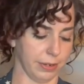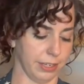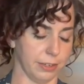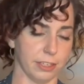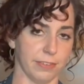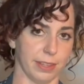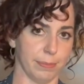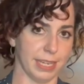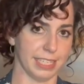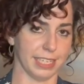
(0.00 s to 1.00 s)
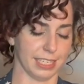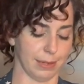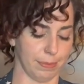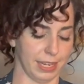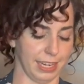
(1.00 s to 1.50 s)
It goes over the basics a
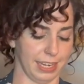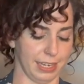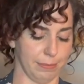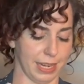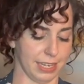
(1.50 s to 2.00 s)
bit, and